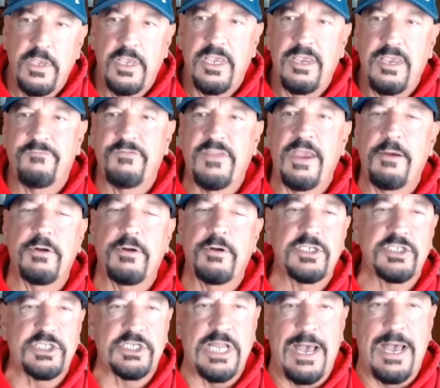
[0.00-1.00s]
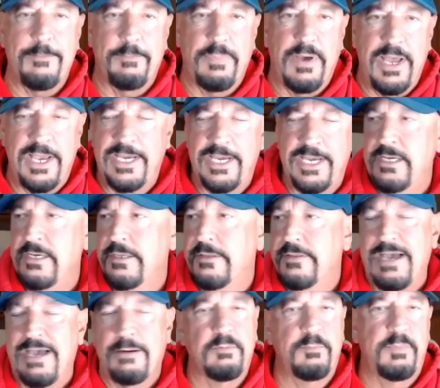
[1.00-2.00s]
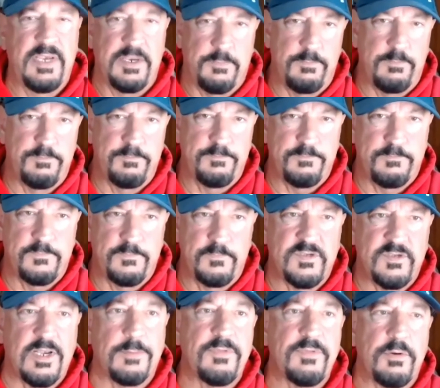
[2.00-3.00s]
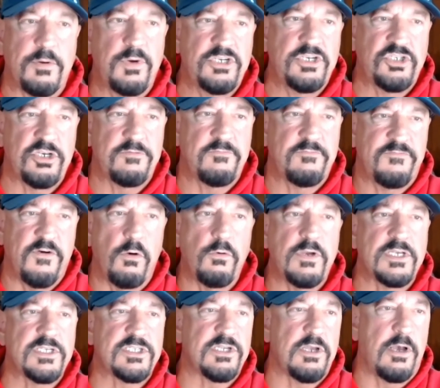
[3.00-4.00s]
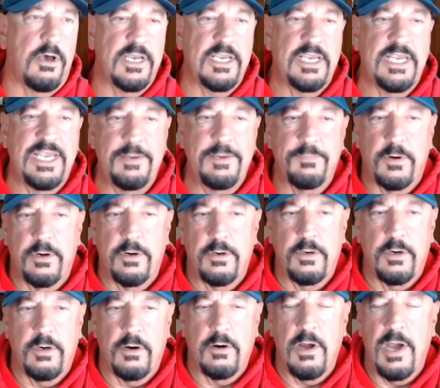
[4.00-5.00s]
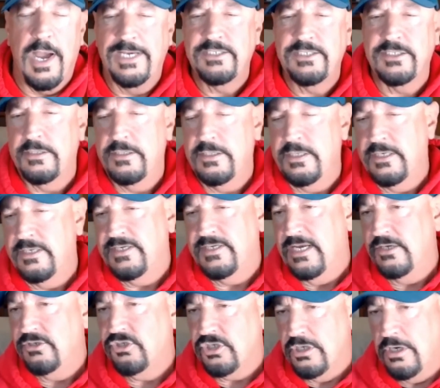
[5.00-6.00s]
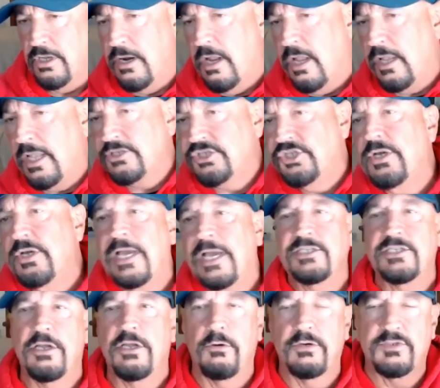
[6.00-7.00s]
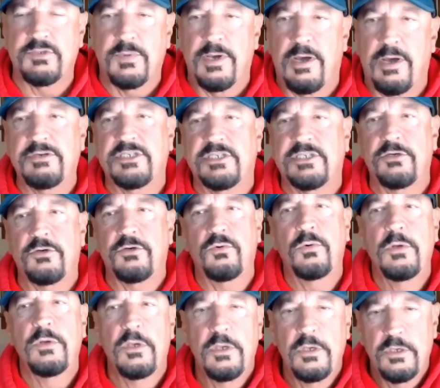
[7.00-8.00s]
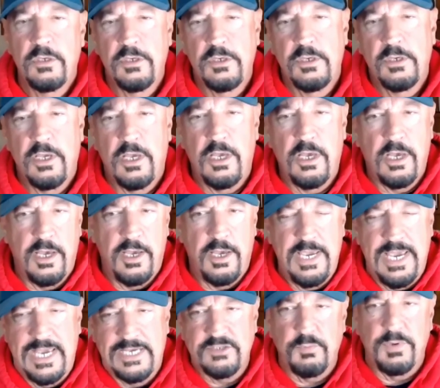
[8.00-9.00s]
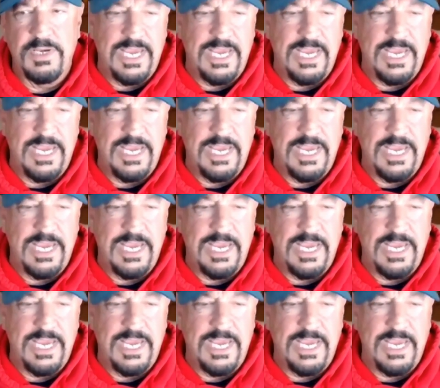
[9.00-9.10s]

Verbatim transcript: If they were to stop buying, that would be a something we should focus on and keep our, our eyes and attention on. I'll let you guys know as we always do, uh, as we